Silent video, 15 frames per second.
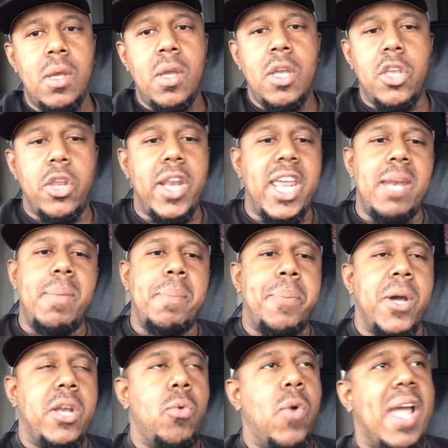You need to be
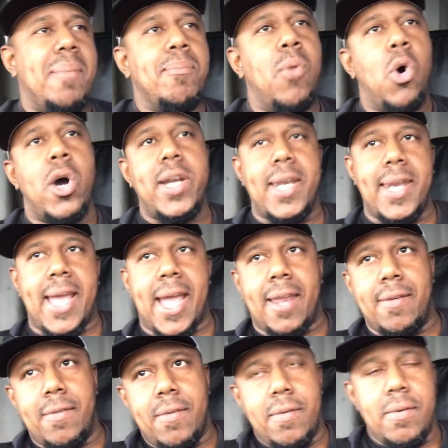putting away more than that.
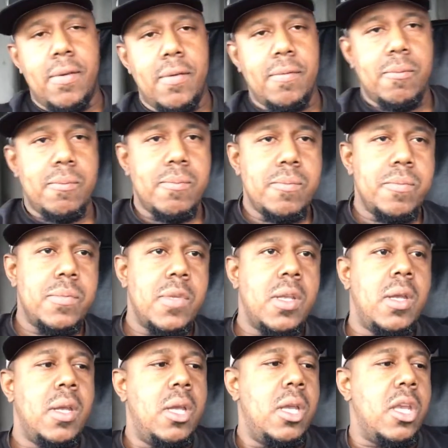
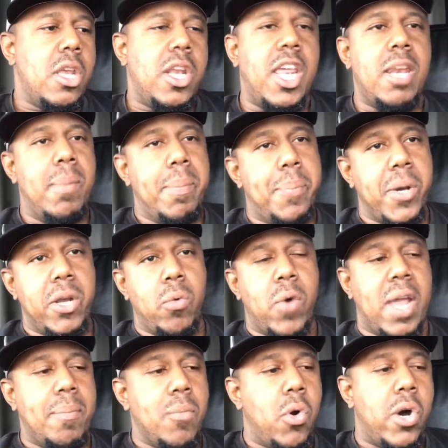You need to be putting
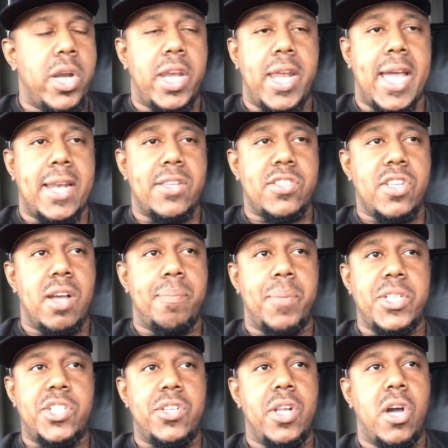away more than that and stuff.
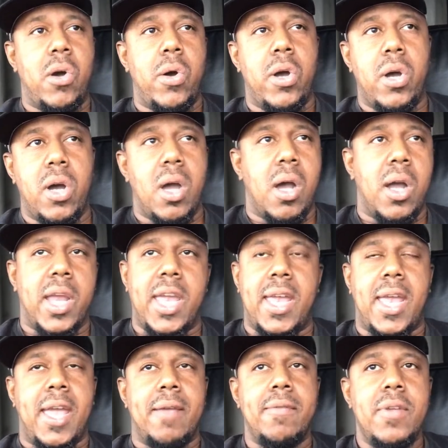But
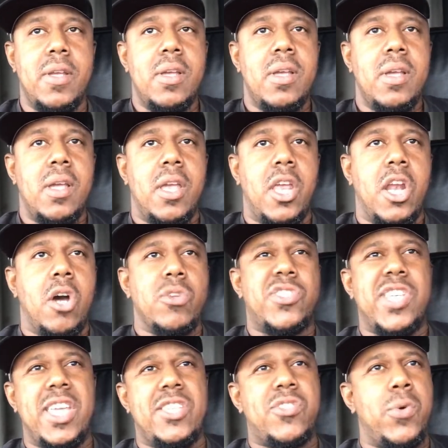again,
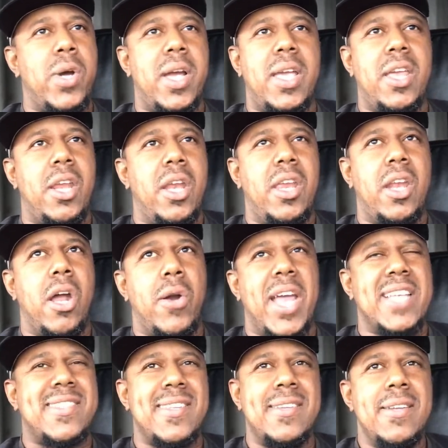see, 20,
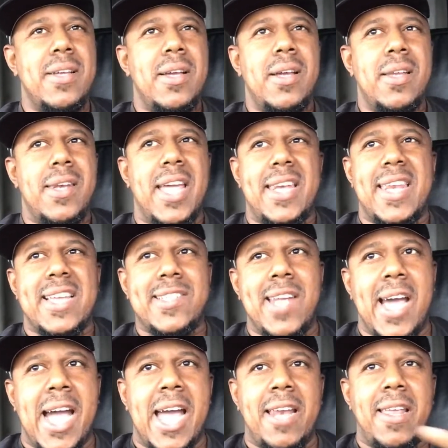that's
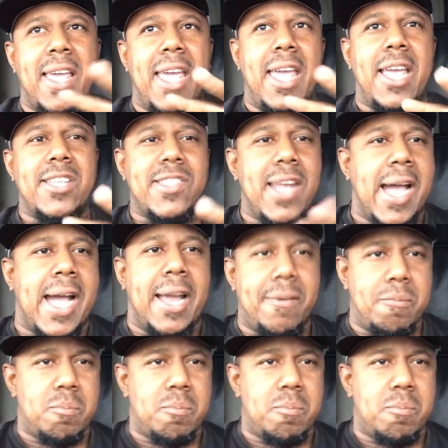not. It's not.